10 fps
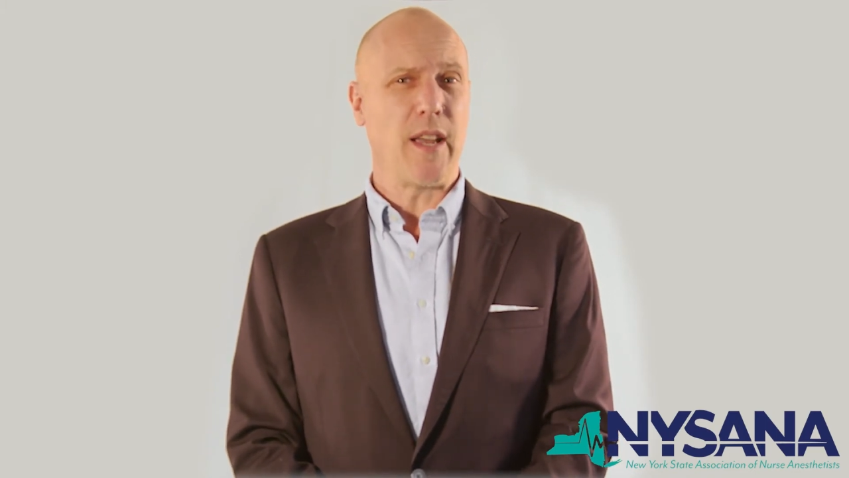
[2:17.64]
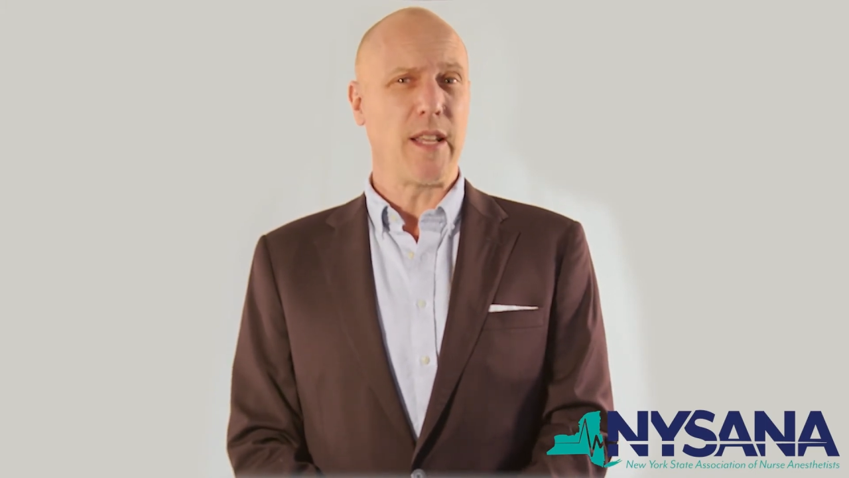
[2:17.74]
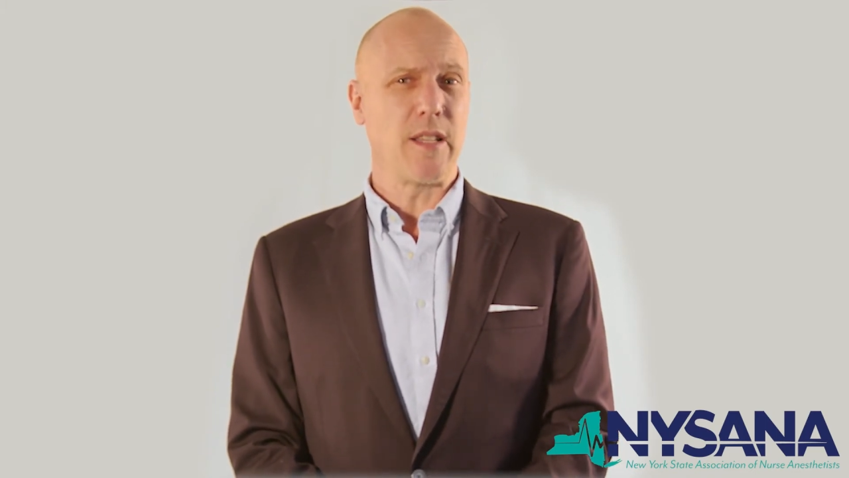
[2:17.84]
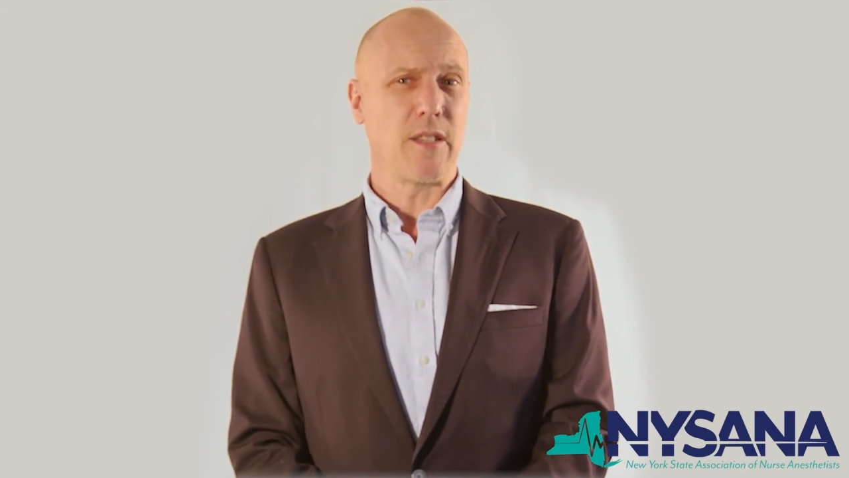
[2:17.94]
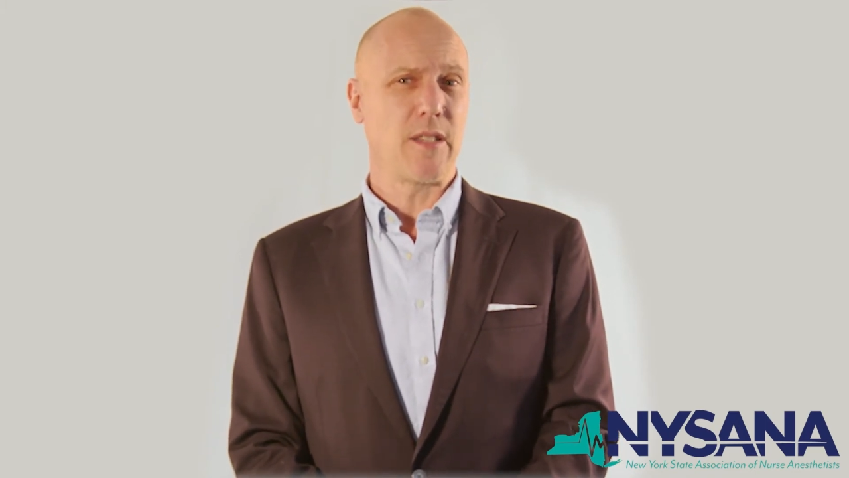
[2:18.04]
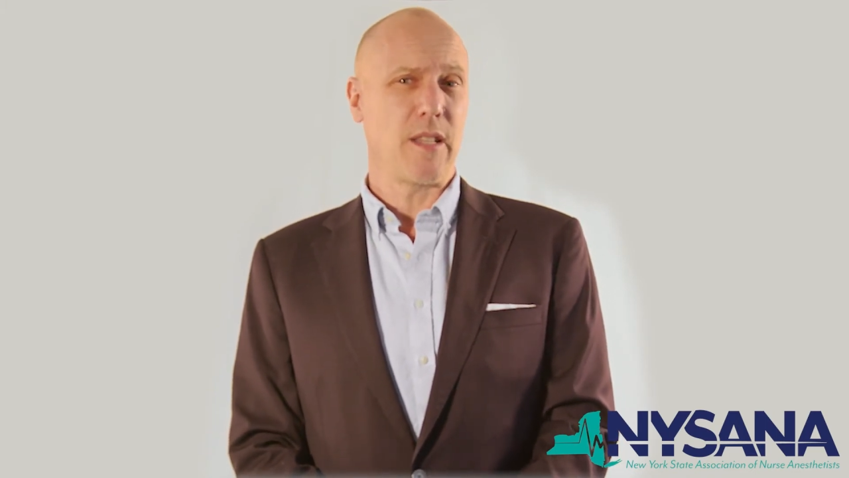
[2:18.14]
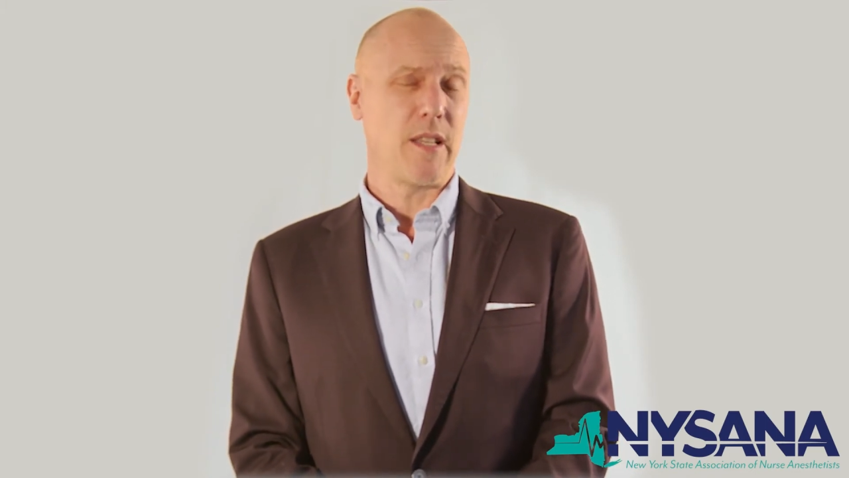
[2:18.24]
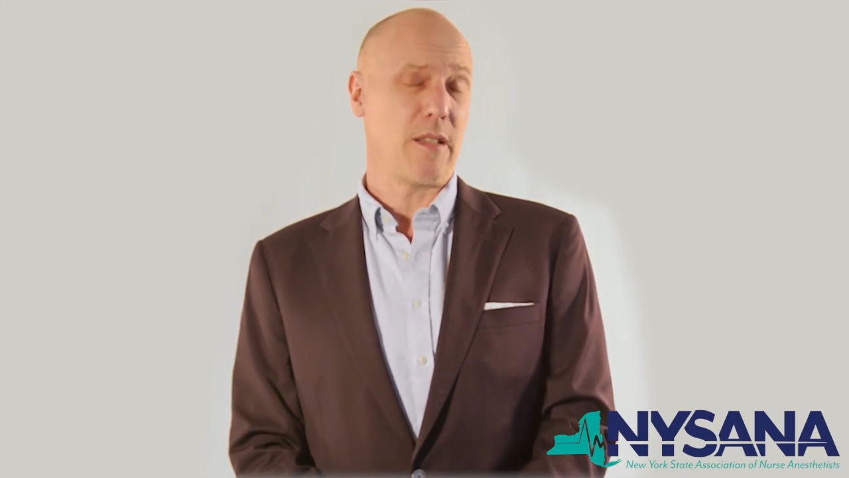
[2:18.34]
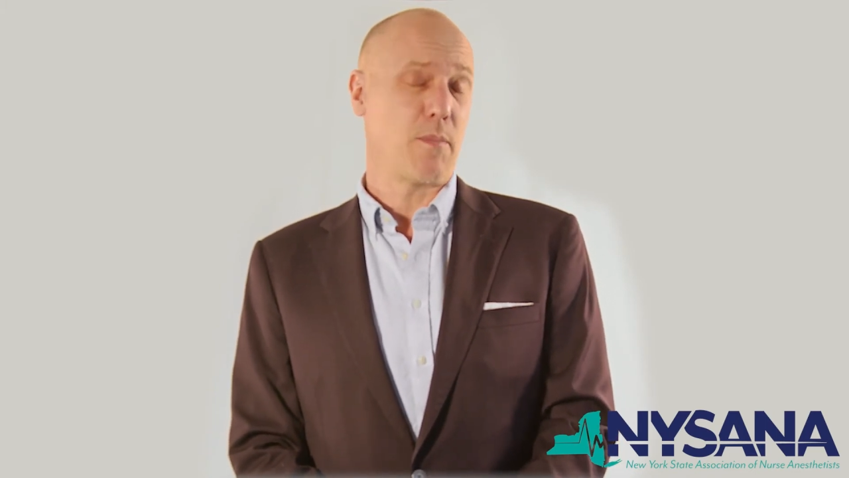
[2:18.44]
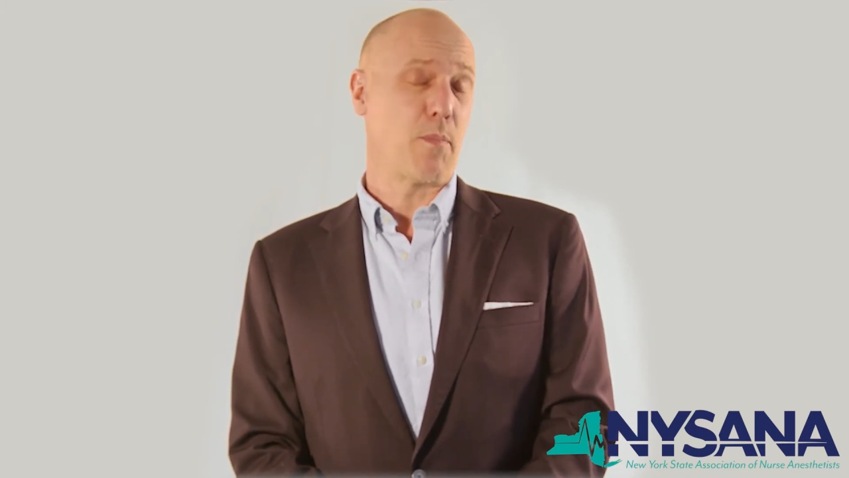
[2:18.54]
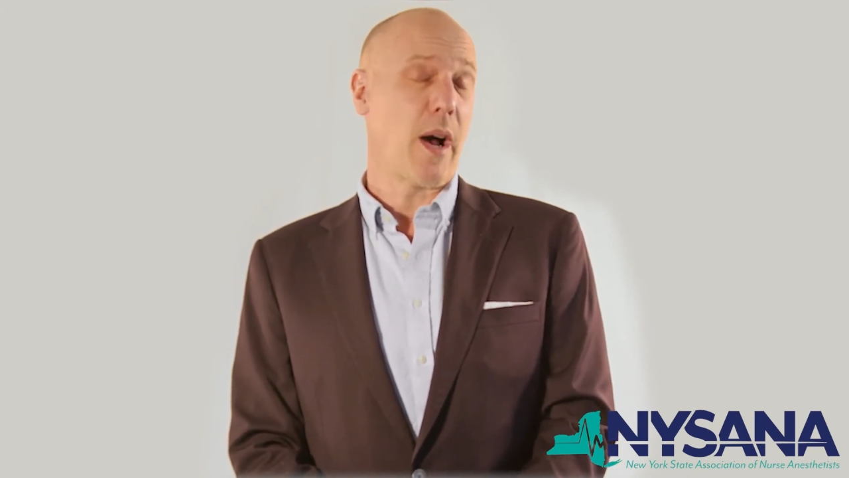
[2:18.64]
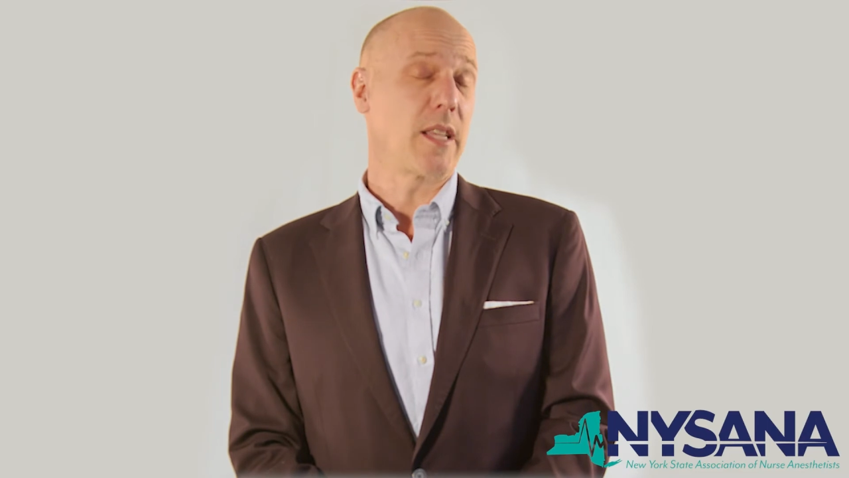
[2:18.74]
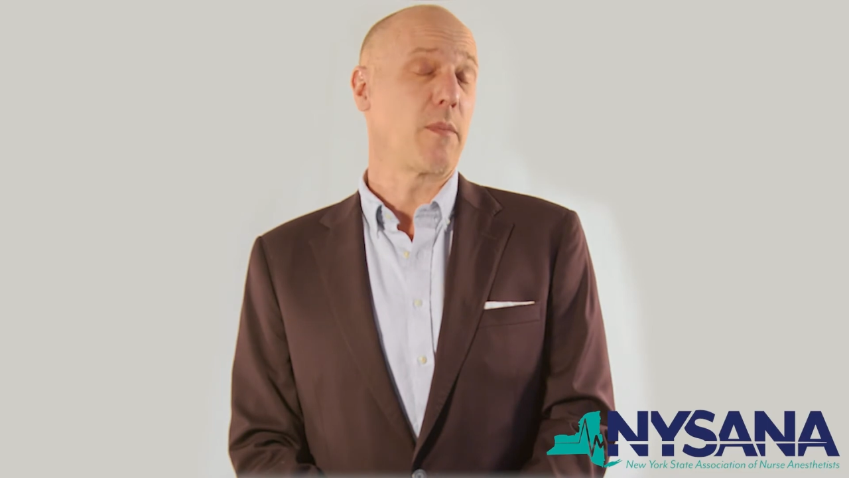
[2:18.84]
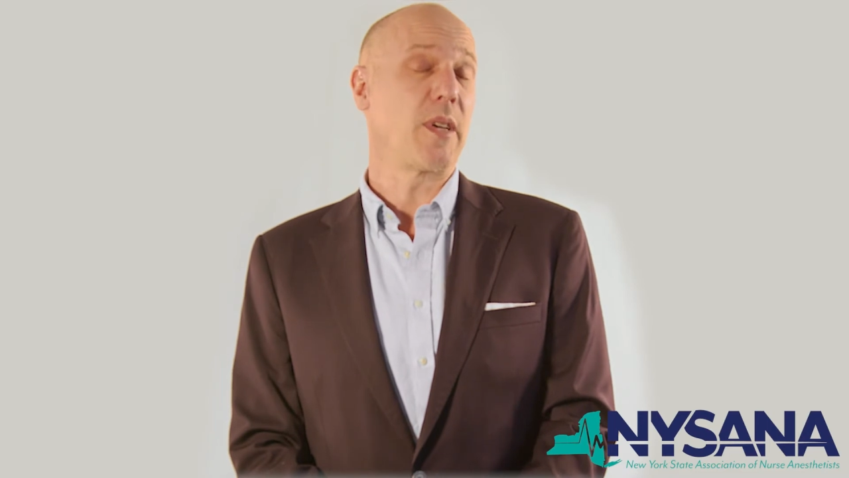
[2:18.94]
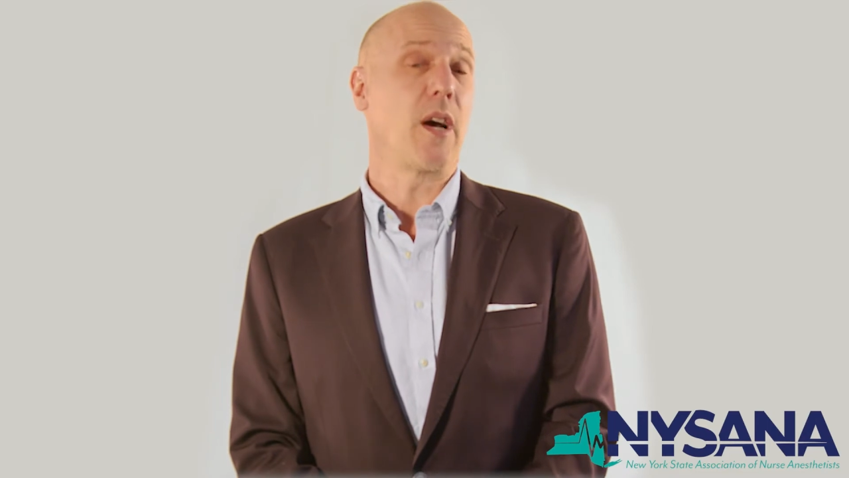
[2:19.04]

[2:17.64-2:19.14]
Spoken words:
is possibly